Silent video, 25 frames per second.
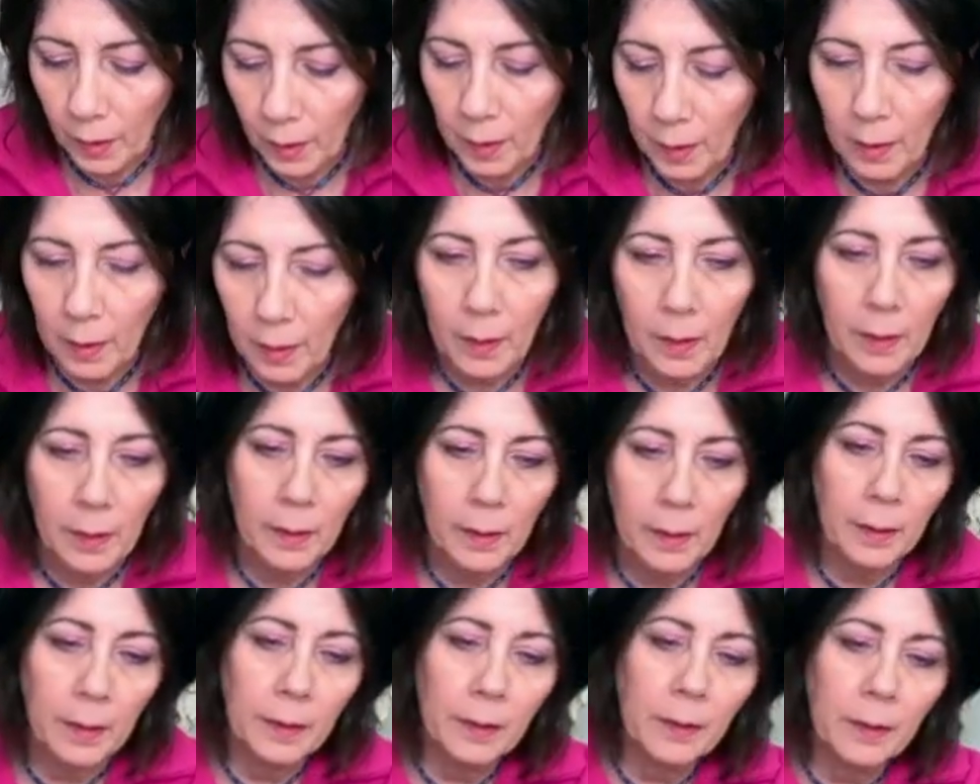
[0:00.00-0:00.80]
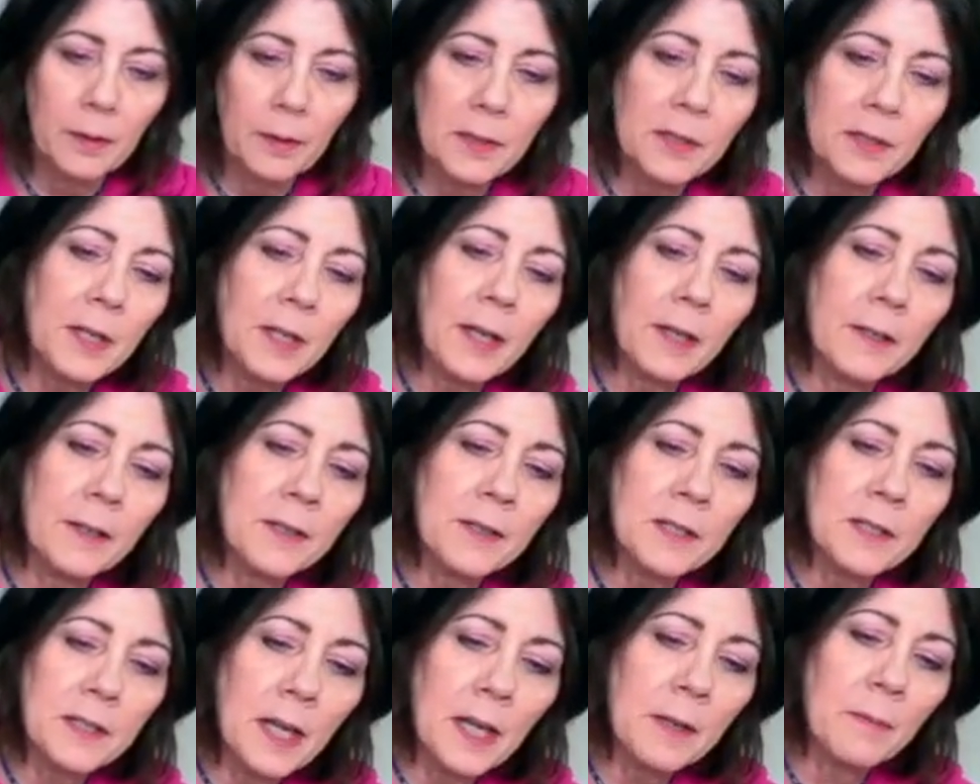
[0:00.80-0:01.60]
a, st- a
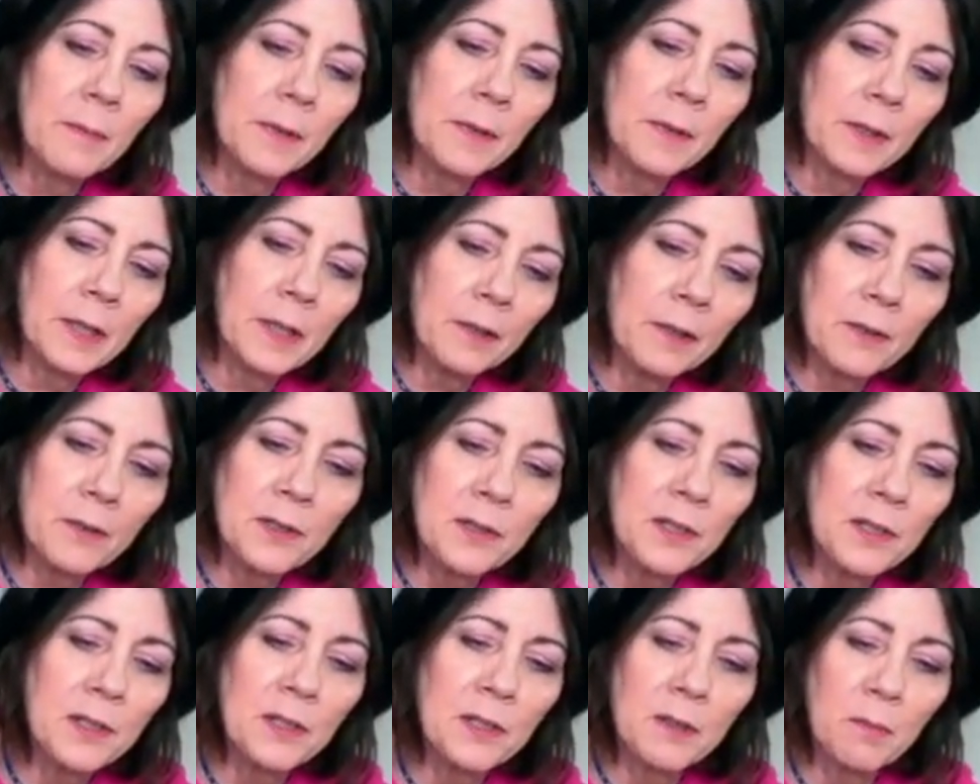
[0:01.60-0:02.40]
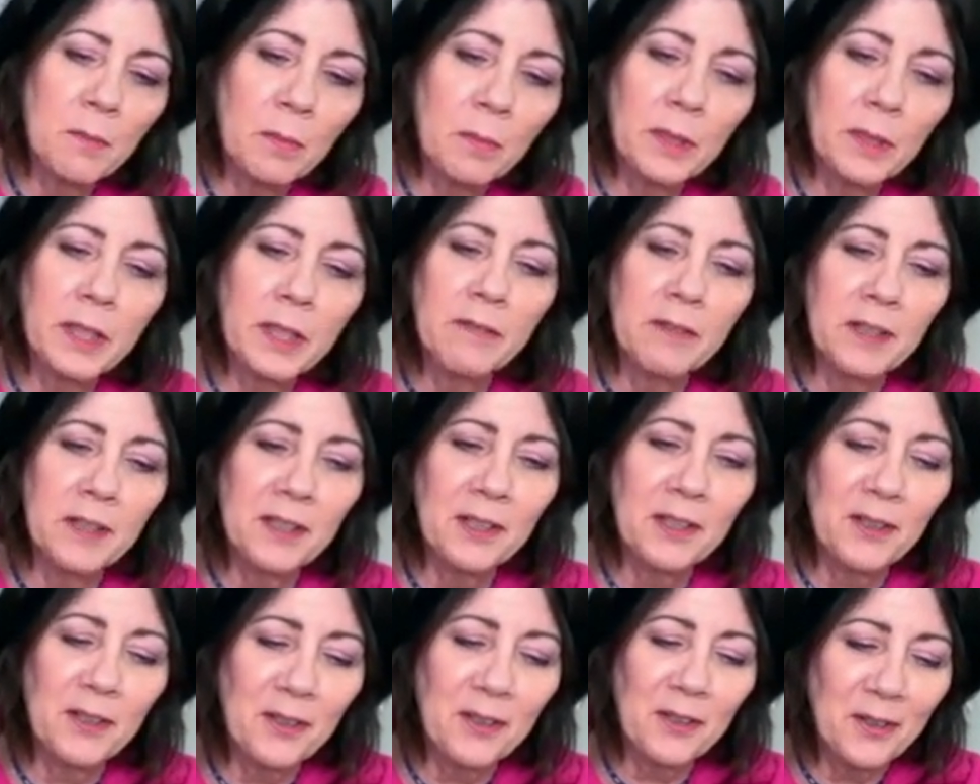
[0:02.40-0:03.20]
statement that your system believes
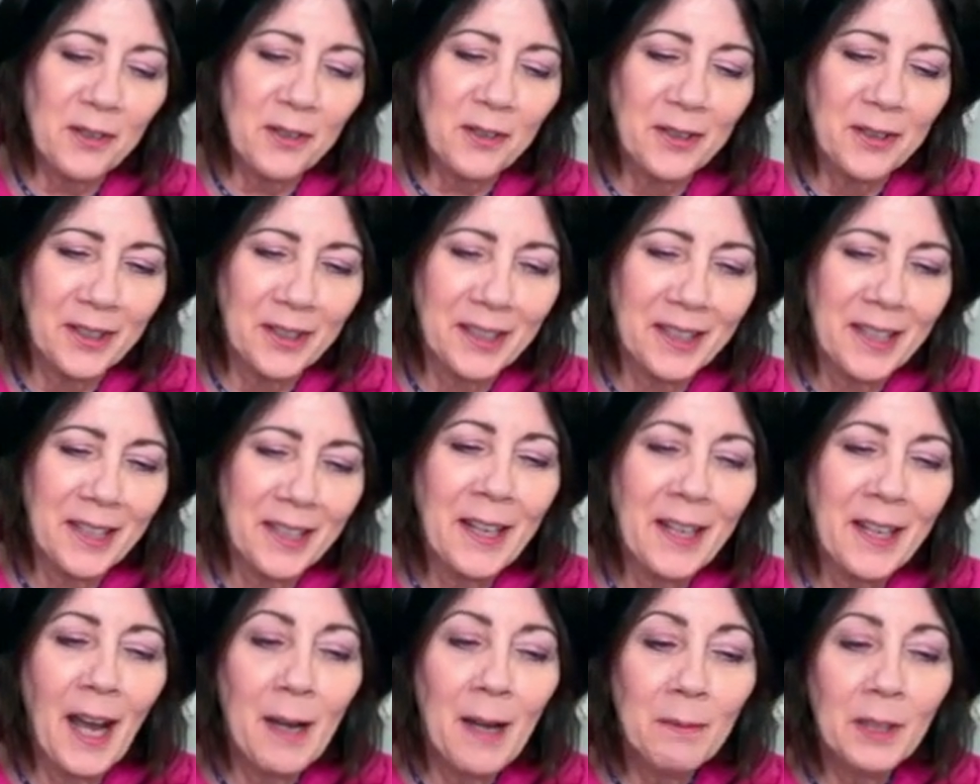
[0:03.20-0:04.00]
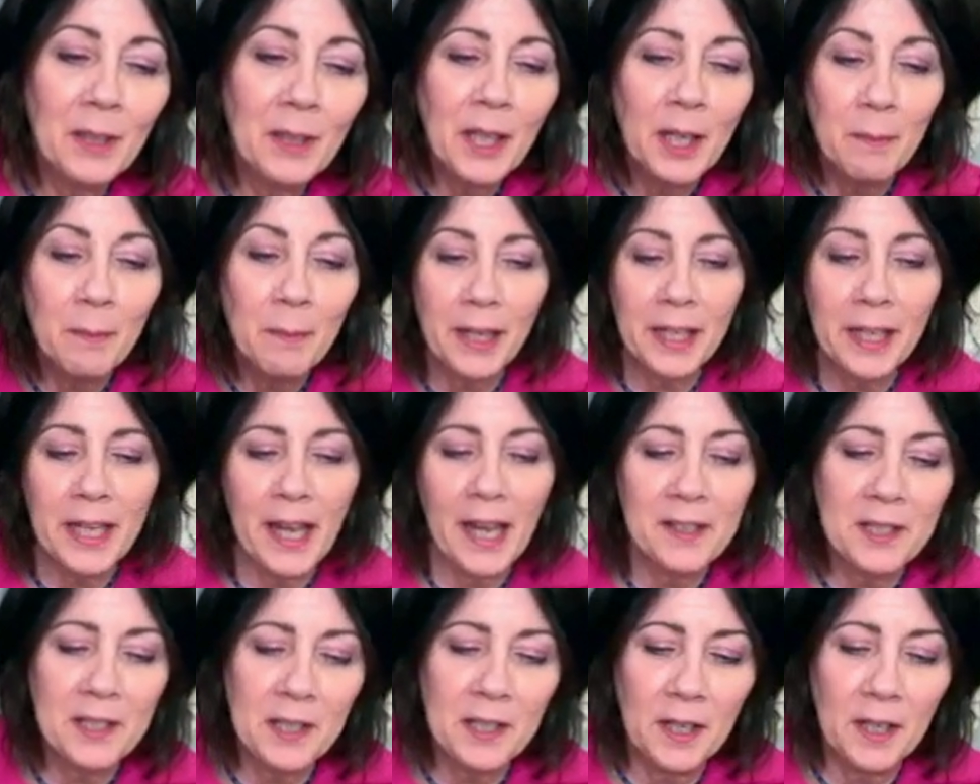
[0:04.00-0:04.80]
is true. I'm lucky my
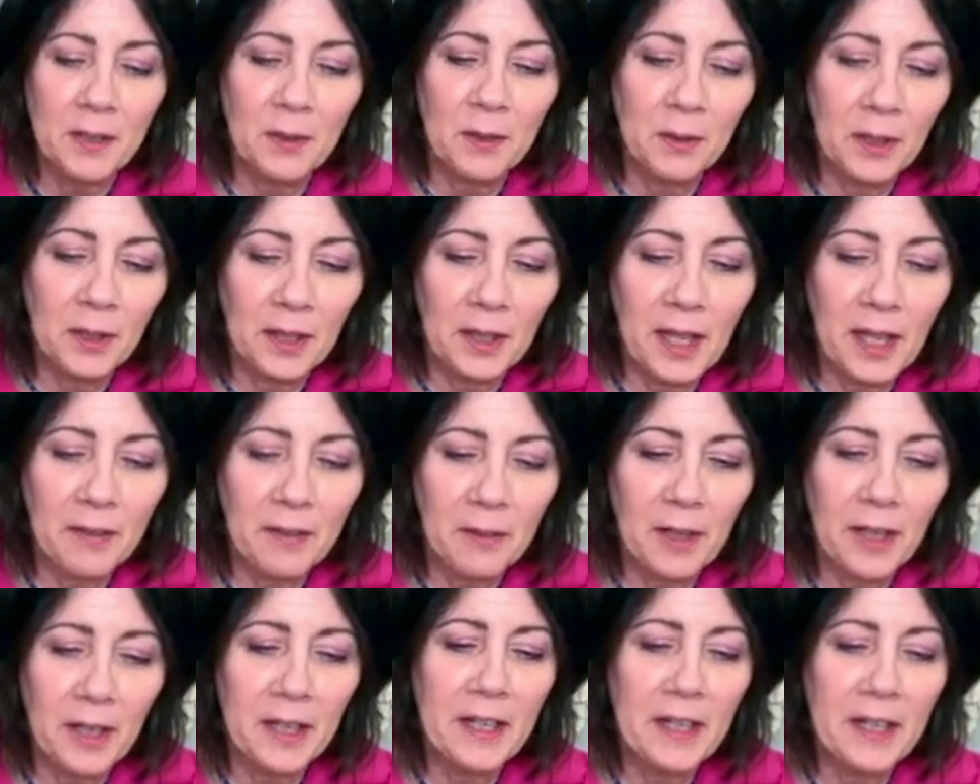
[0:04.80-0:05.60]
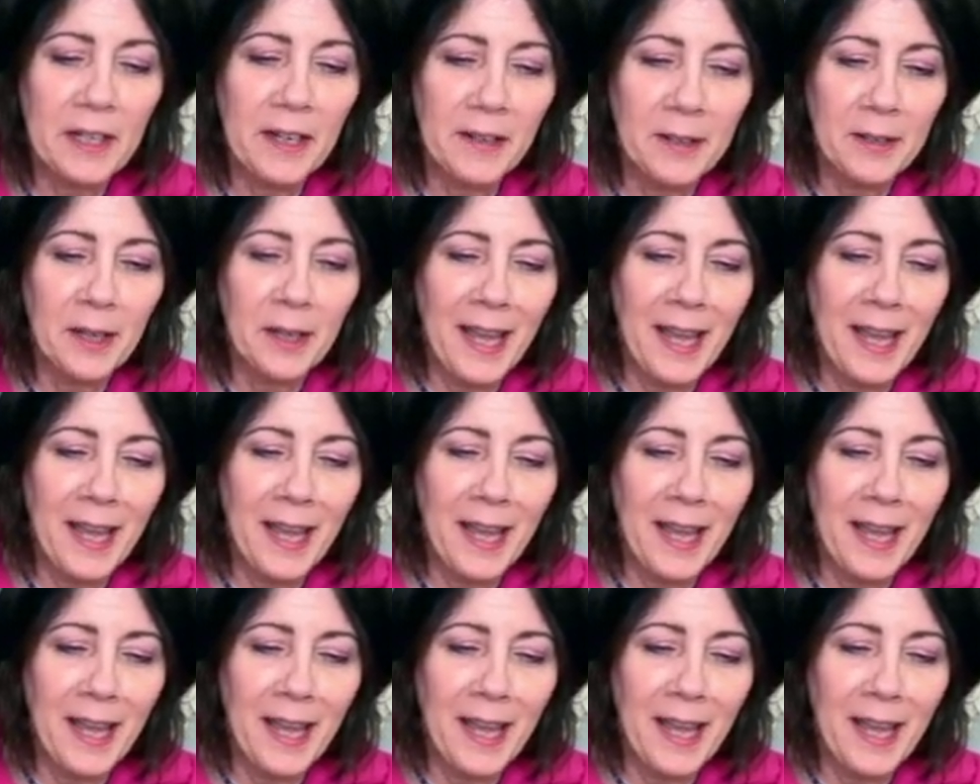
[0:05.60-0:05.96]
cat's not doing that right now.